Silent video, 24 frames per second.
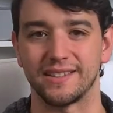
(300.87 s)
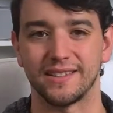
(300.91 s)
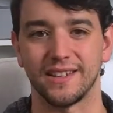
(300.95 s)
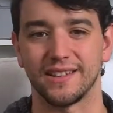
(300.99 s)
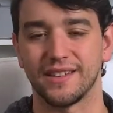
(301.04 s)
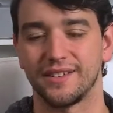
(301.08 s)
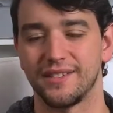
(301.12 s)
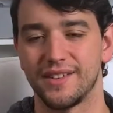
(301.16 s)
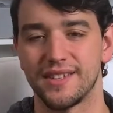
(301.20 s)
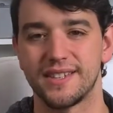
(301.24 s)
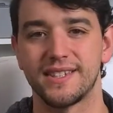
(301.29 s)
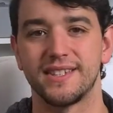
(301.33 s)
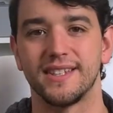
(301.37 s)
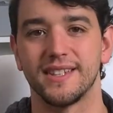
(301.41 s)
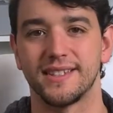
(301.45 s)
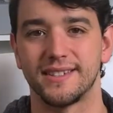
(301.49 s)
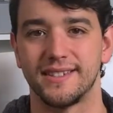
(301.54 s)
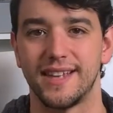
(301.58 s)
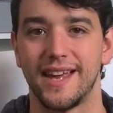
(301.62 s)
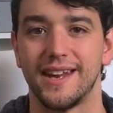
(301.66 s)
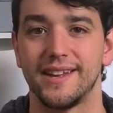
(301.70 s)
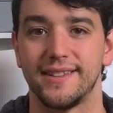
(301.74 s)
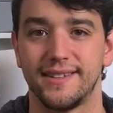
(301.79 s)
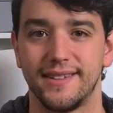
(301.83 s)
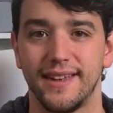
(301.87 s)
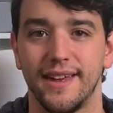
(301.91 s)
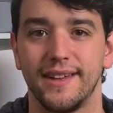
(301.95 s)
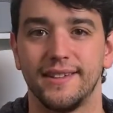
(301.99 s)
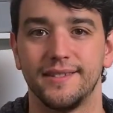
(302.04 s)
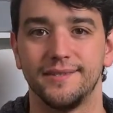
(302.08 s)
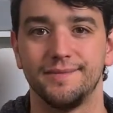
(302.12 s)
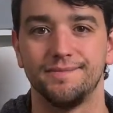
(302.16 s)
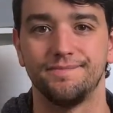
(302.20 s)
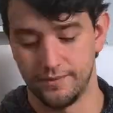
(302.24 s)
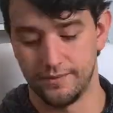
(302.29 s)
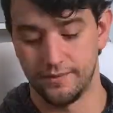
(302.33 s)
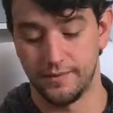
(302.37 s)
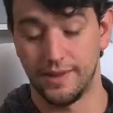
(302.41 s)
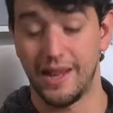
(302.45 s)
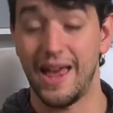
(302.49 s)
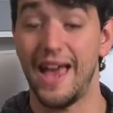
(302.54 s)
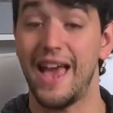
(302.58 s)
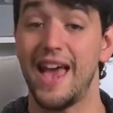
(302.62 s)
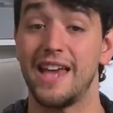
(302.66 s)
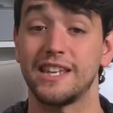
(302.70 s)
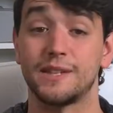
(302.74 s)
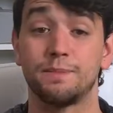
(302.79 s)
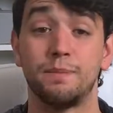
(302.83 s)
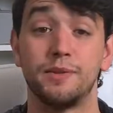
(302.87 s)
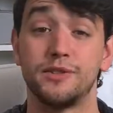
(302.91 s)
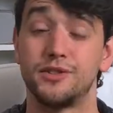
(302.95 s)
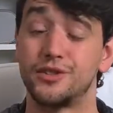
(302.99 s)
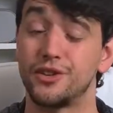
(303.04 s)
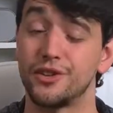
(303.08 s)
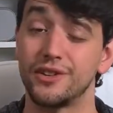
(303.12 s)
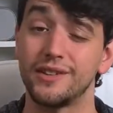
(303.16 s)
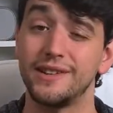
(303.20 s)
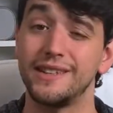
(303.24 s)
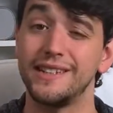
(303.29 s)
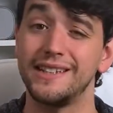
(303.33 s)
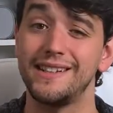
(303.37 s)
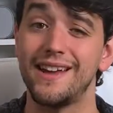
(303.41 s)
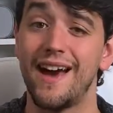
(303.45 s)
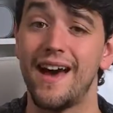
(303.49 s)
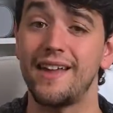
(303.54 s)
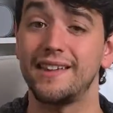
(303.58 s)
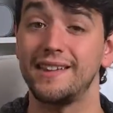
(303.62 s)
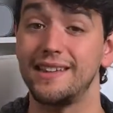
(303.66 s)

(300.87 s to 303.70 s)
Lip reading: I'll give it a 6 out of 10. Last but certainly not